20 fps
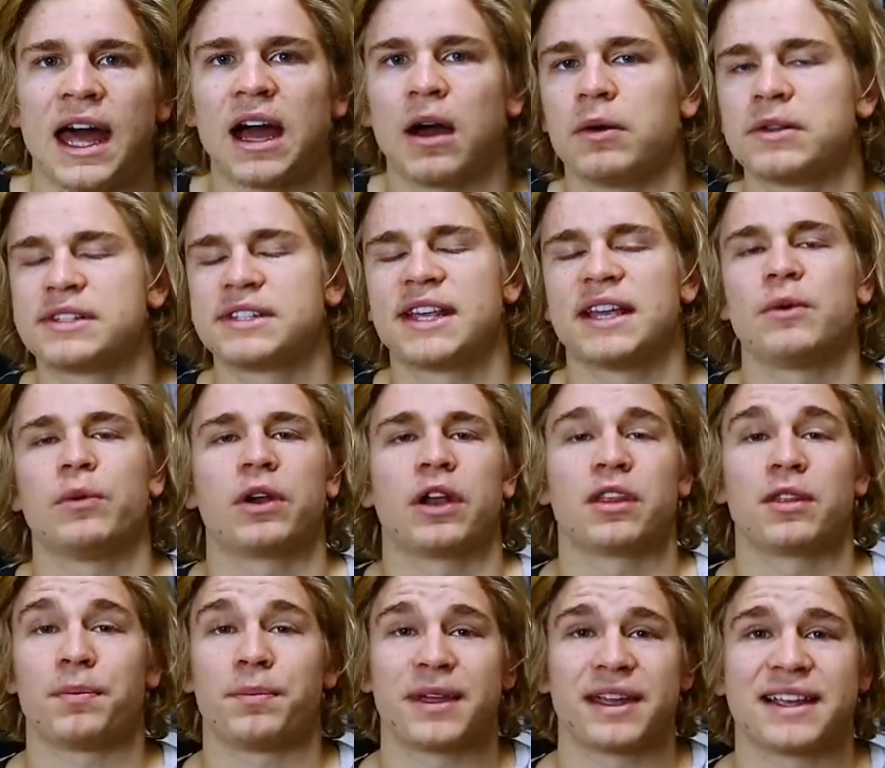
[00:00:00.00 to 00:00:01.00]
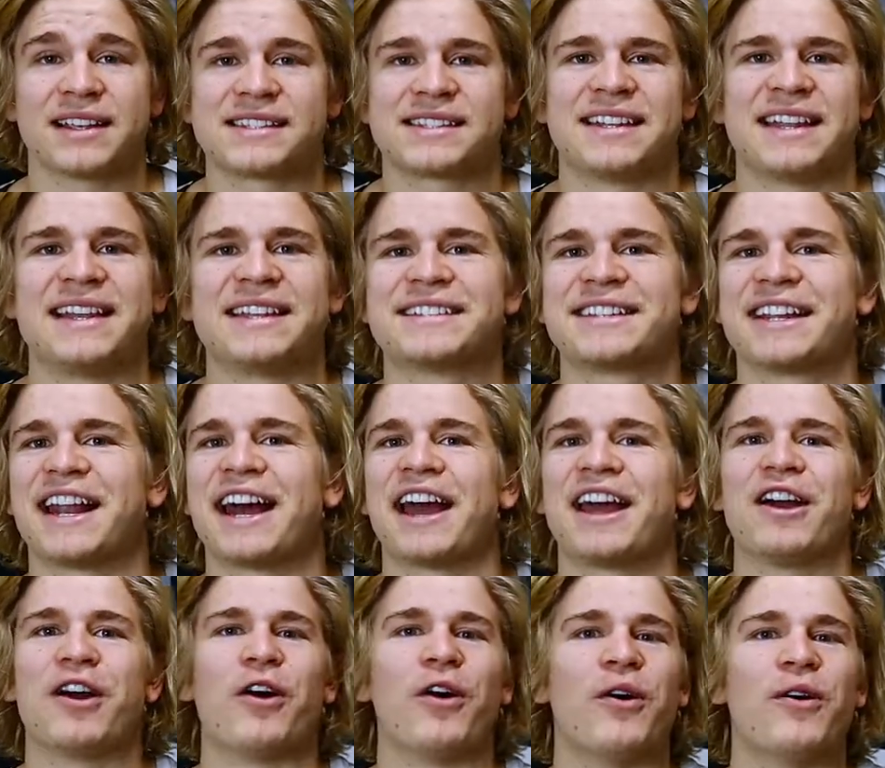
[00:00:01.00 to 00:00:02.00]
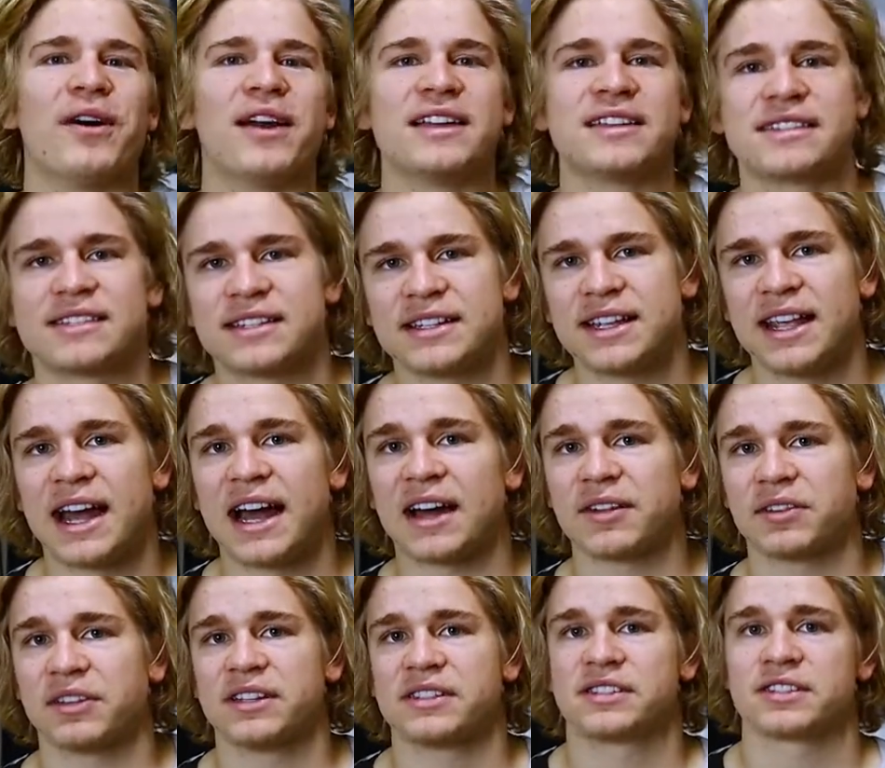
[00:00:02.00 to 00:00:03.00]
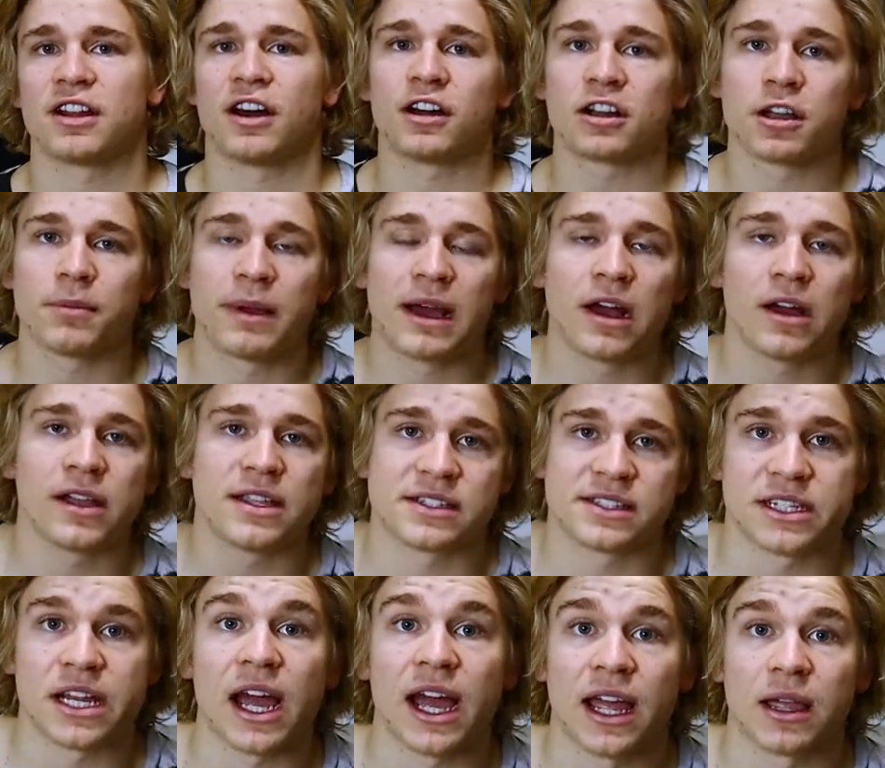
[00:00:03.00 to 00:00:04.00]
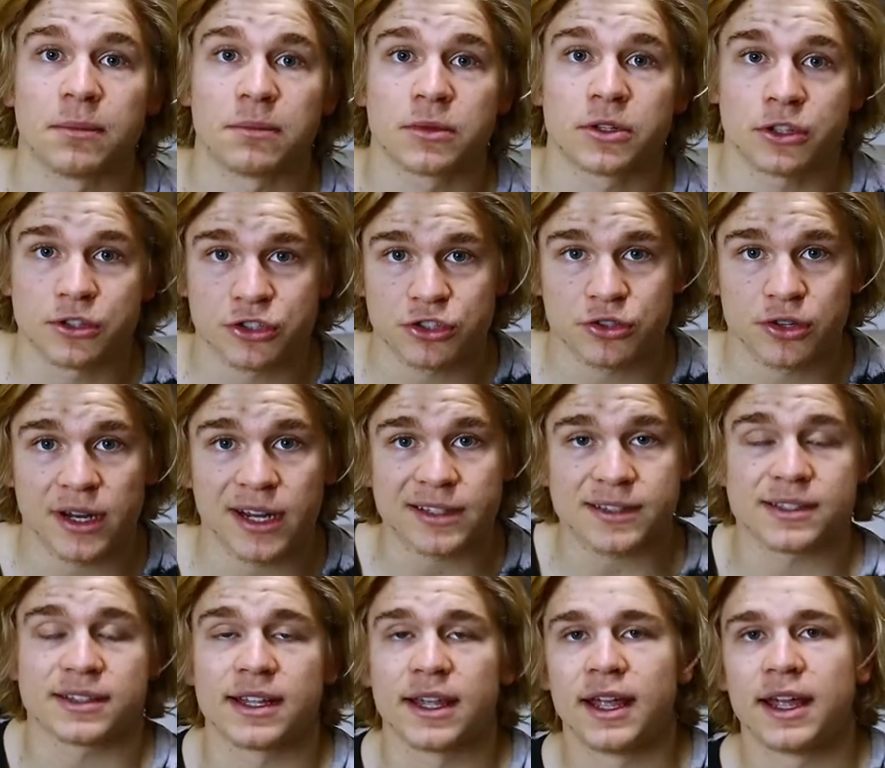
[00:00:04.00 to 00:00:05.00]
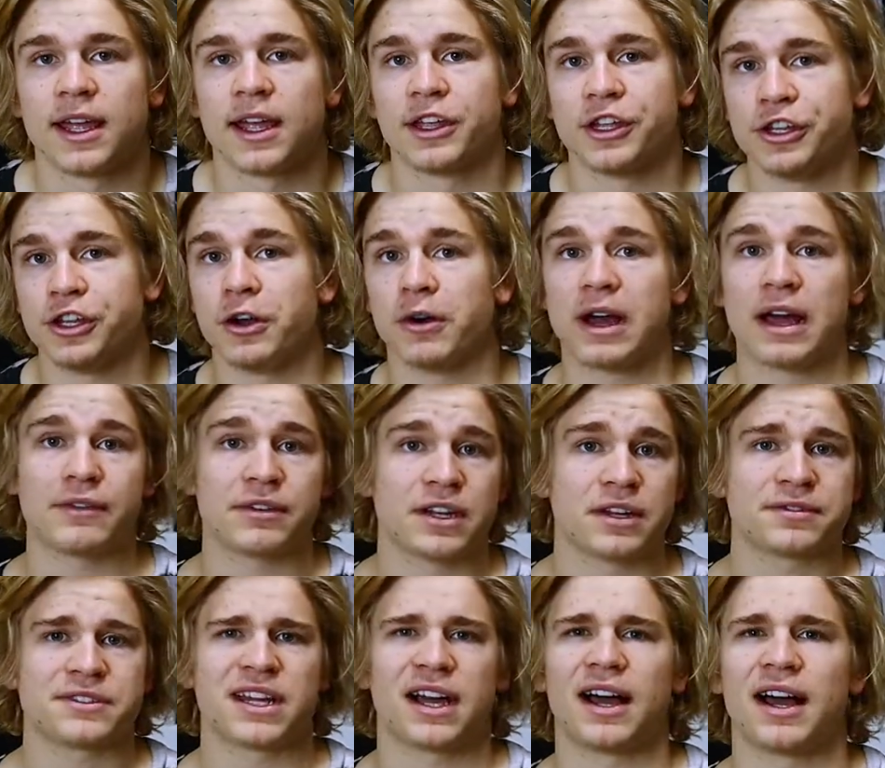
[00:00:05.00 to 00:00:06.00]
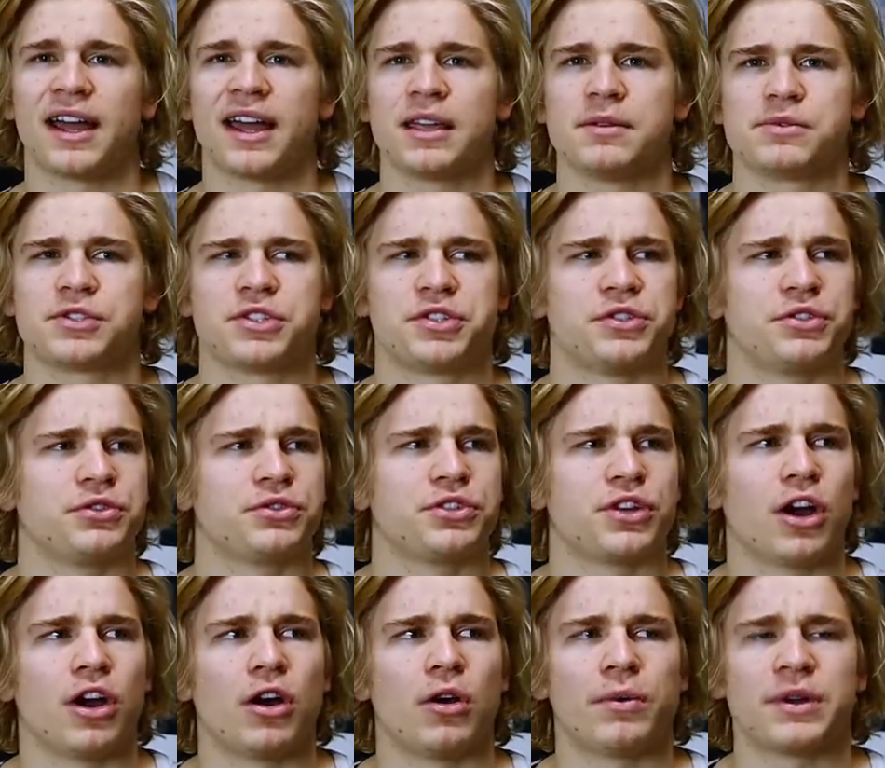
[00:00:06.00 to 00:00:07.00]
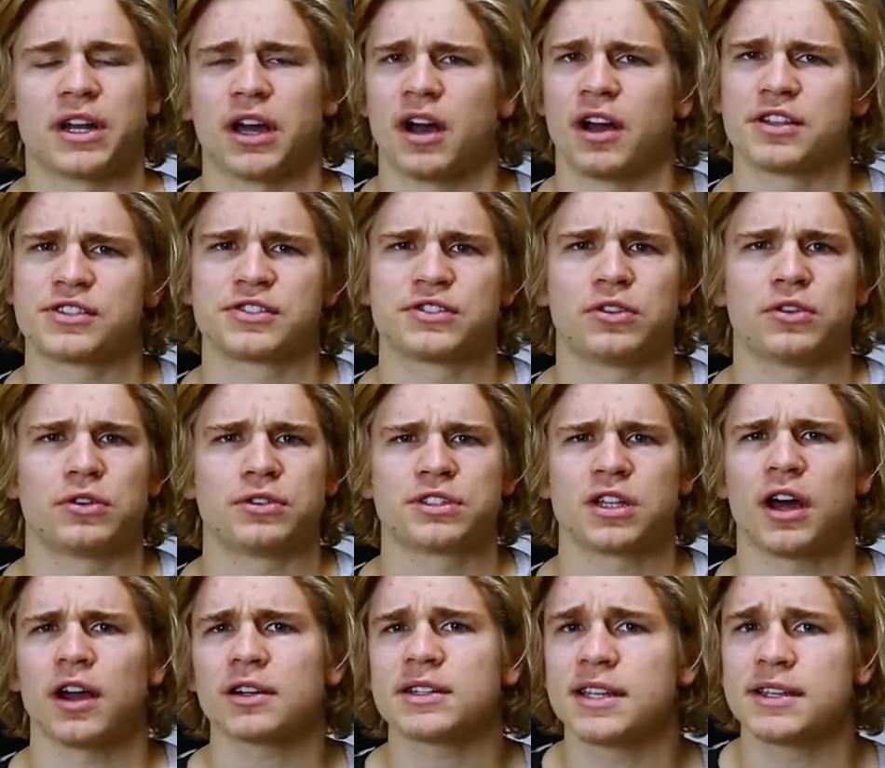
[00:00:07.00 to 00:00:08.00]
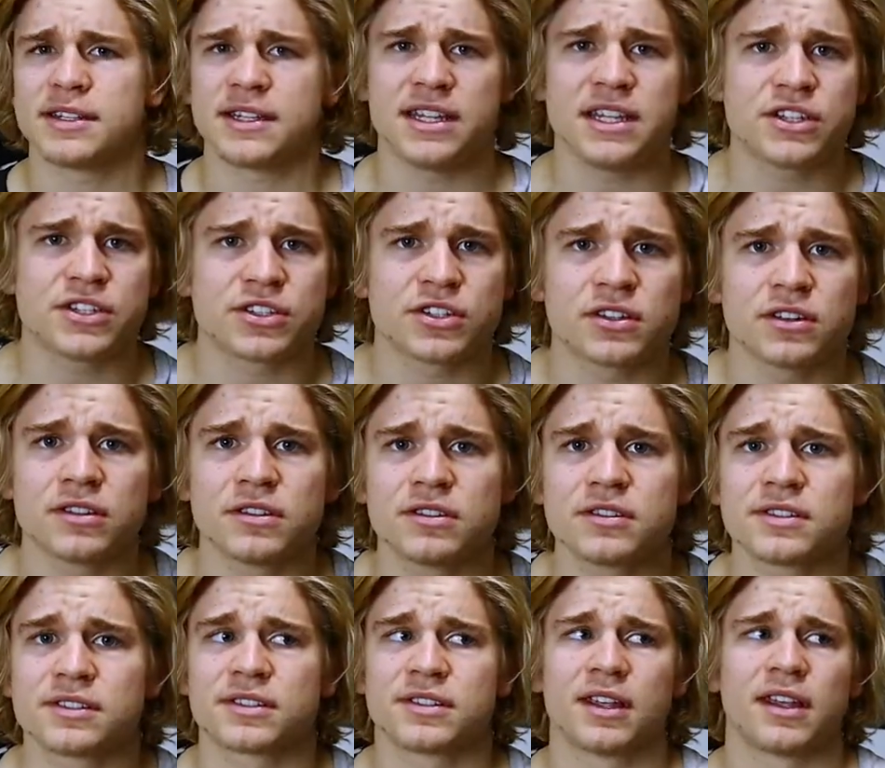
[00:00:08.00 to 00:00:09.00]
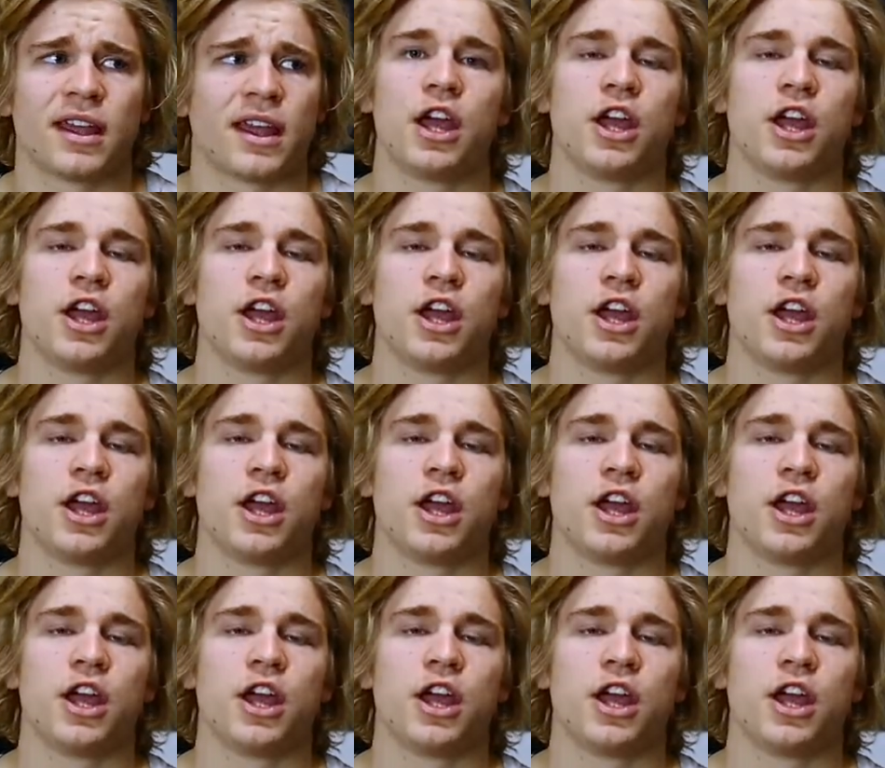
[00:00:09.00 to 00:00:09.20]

I would say one of the biggest things that I always see athletes talk about is time constraints. You don't have enough time to go and hustle, talk to teachers.